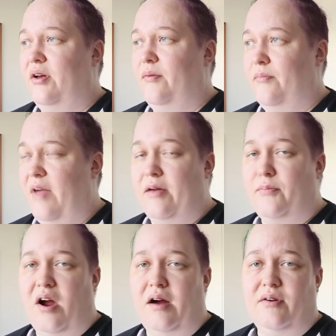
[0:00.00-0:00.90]
make
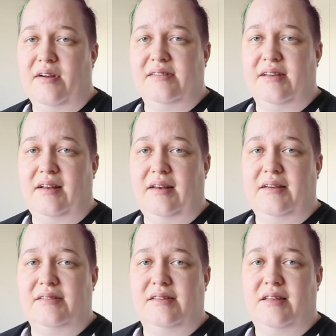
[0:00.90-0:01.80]
progress at
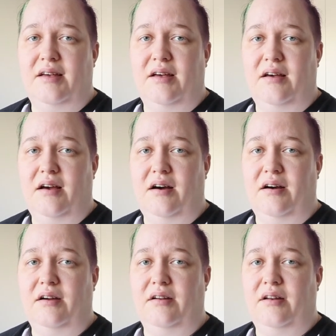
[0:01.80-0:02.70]
least
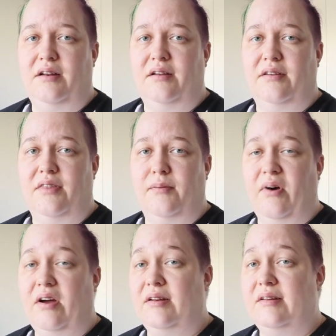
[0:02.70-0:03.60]
on the
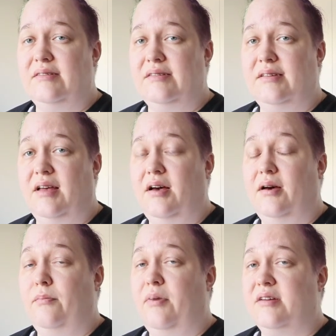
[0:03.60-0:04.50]
buttons,
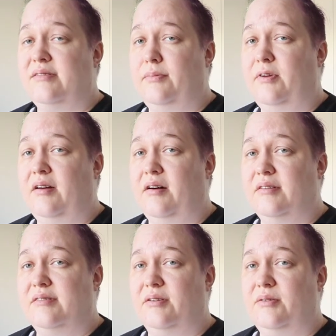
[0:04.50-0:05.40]
possibly
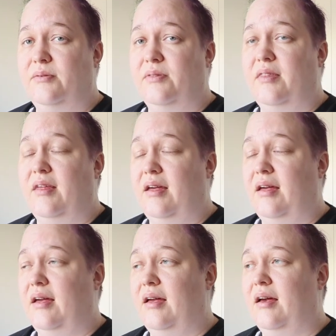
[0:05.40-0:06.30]
also
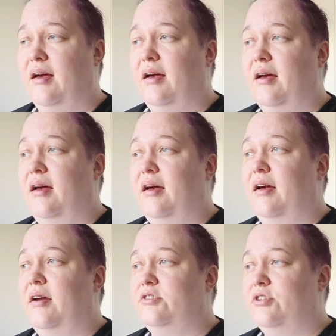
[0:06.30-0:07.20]
the
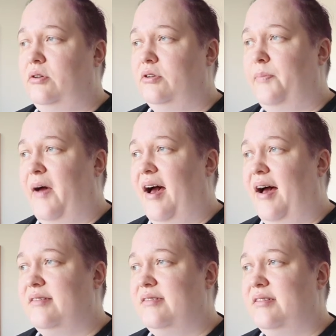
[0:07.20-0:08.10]
shoulder
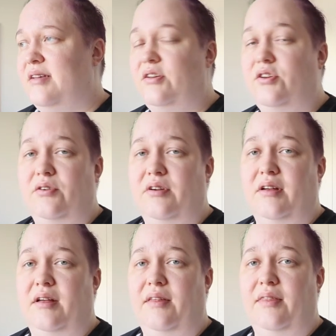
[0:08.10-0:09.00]
pads
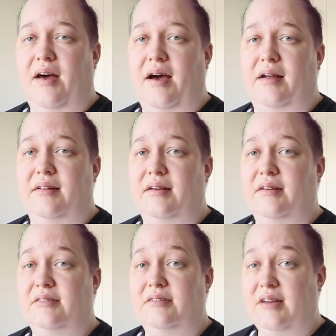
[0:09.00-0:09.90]
during that
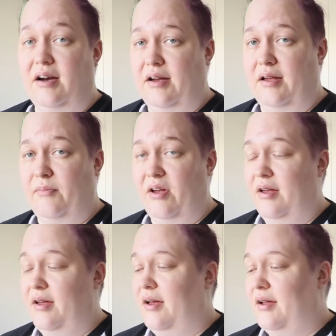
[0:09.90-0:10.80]
time,
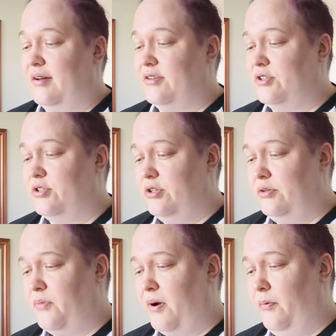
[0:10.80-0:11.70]
and I
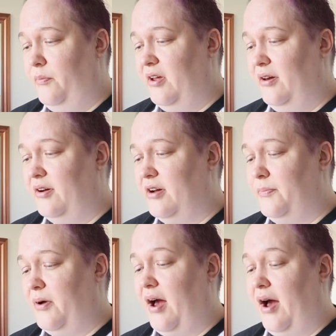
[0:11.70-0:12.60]
should probably look
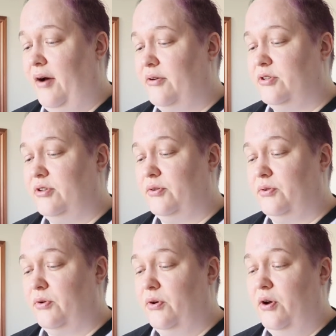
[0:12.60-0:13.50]
up how to
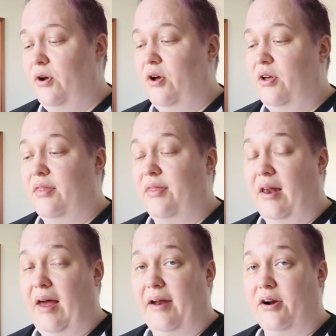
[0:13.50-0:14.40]
do the
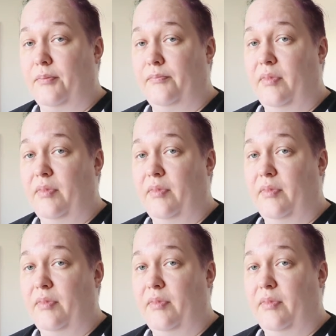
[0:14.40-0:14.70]
latter